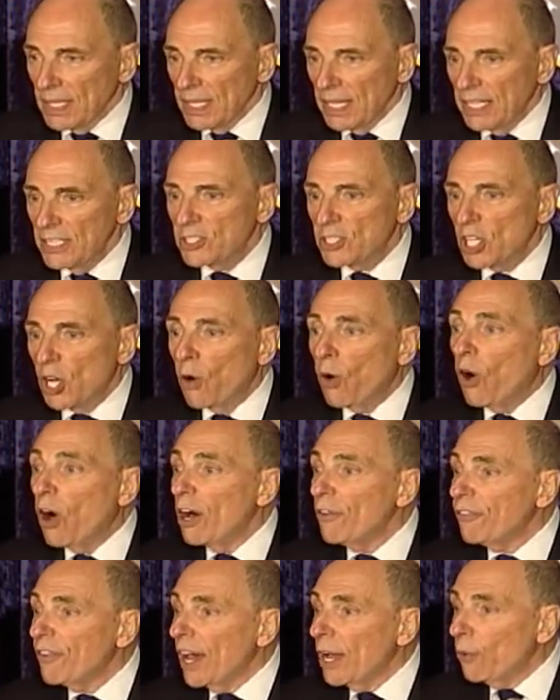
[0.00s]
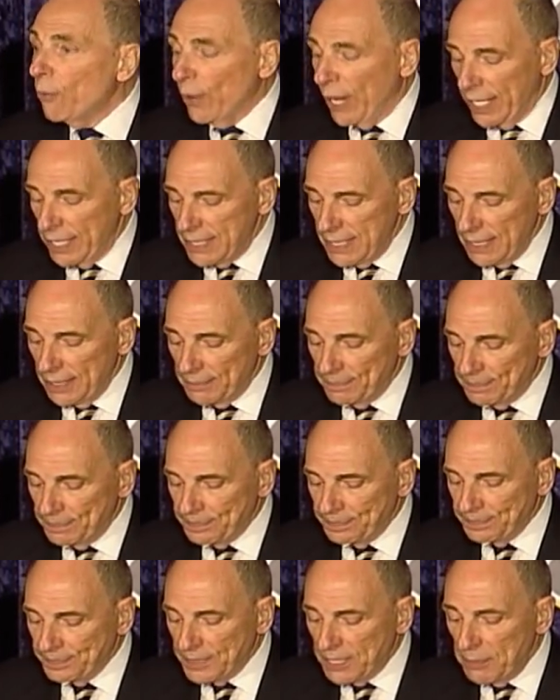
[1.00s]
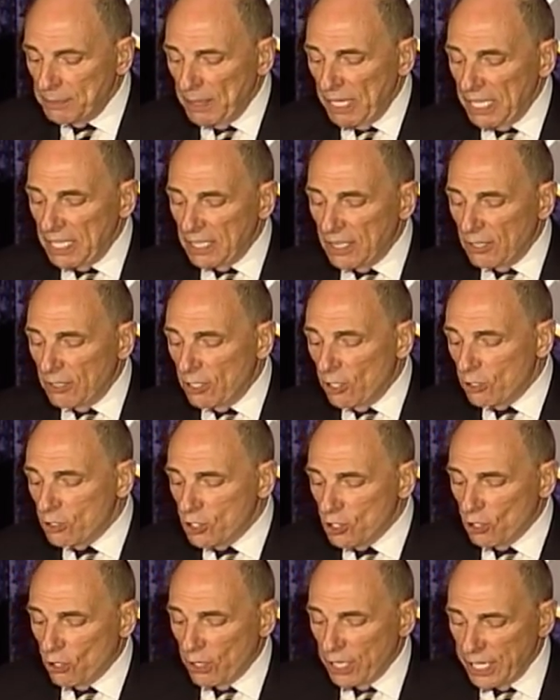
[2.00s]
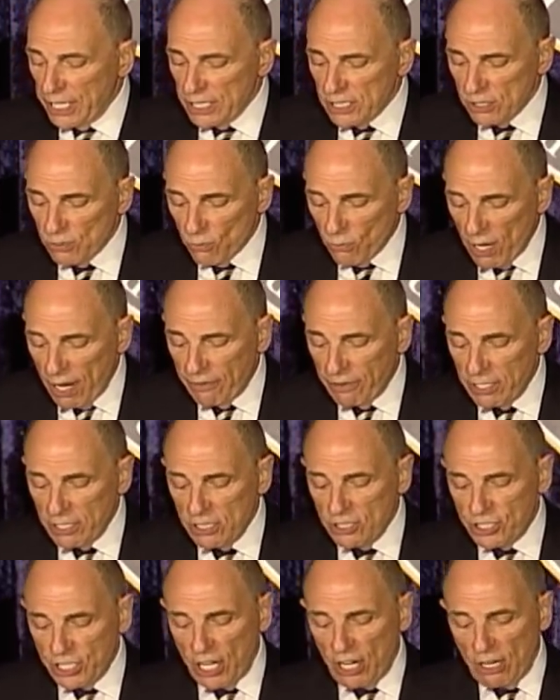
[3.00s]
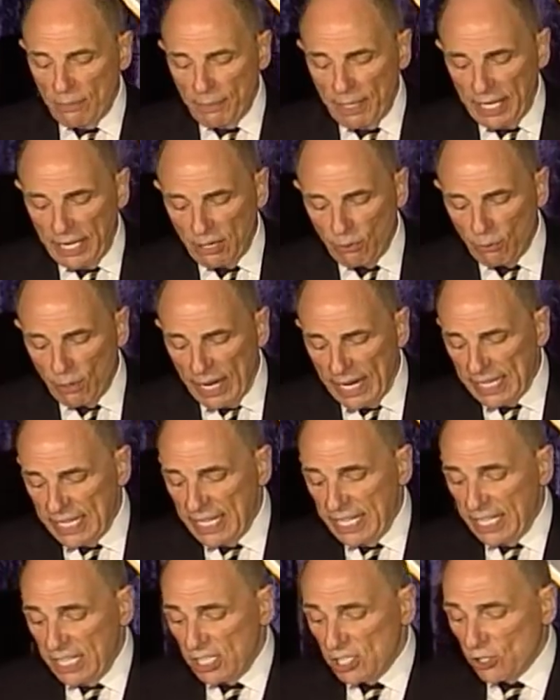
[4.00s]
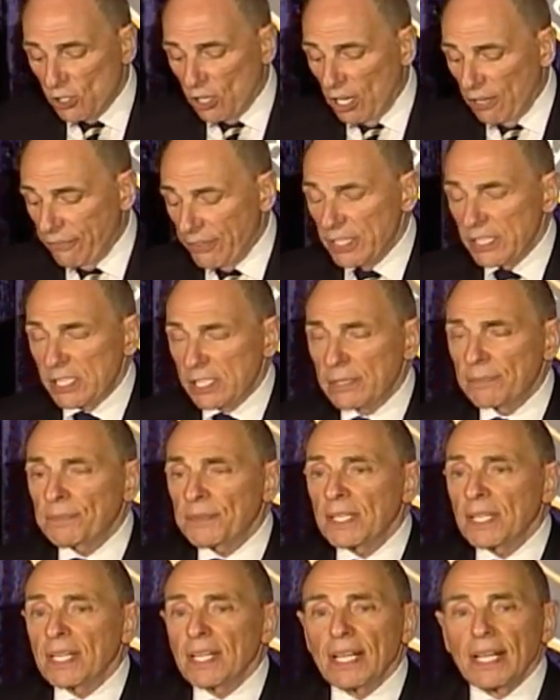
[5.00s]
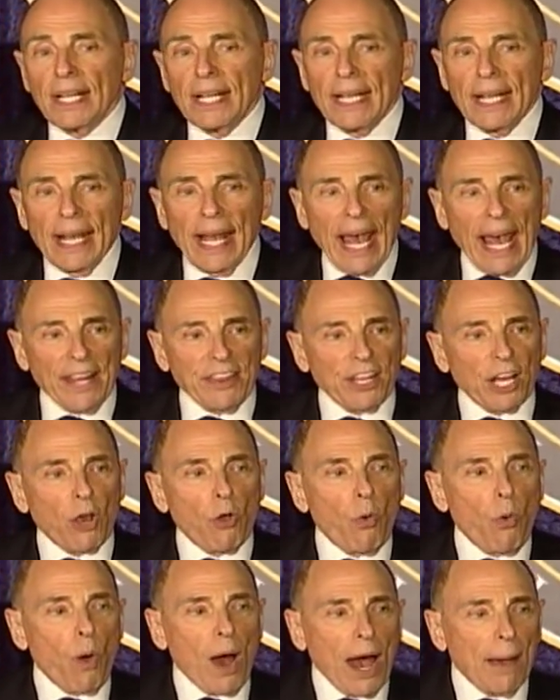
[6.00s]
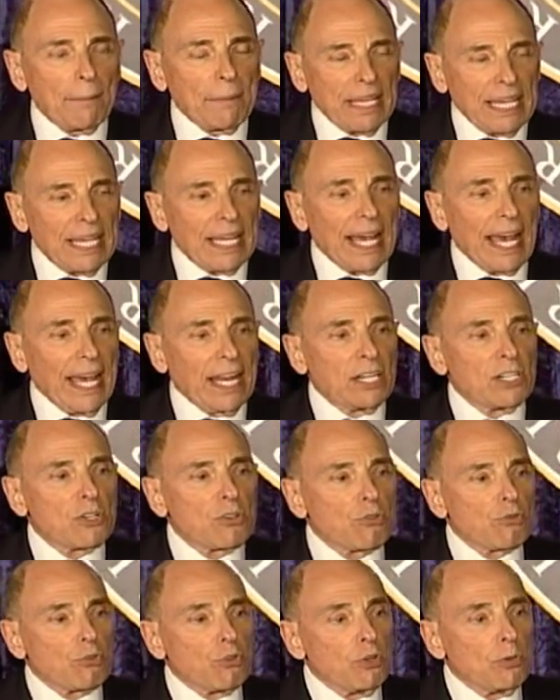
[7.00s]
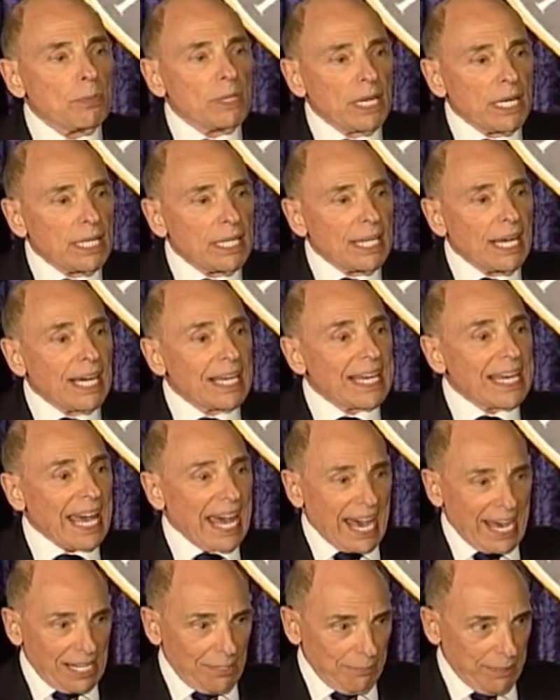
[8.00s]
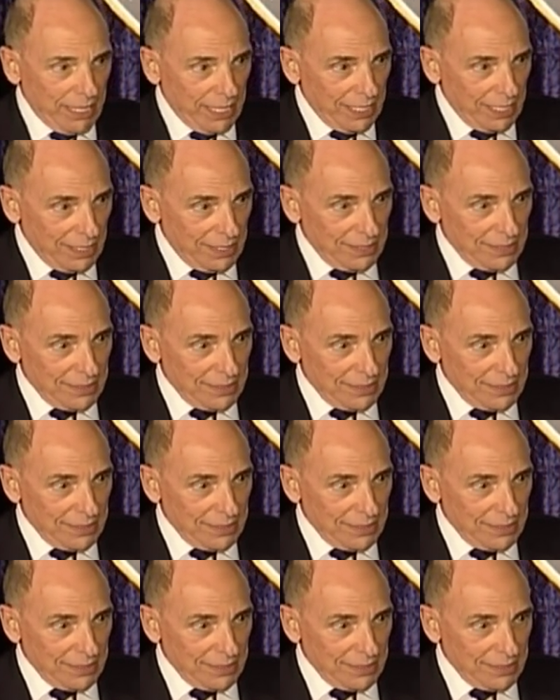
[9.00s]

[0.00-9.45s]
And so off I went to meet the notorious Reverend Jeremiah Wright in his office at the Kwame Nkrumah Academy,